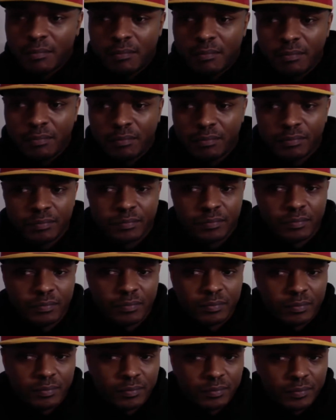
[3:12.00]

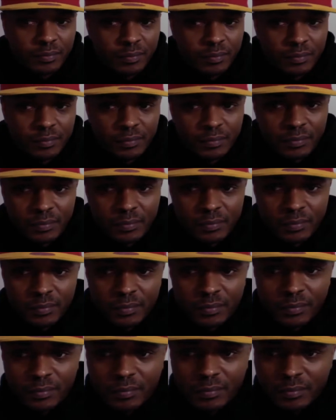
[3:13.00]

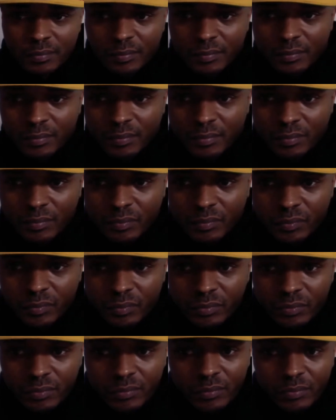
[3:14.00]

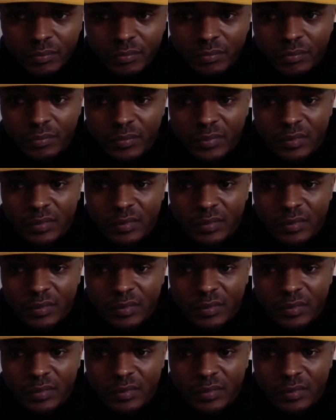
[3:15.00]
(no one is talking)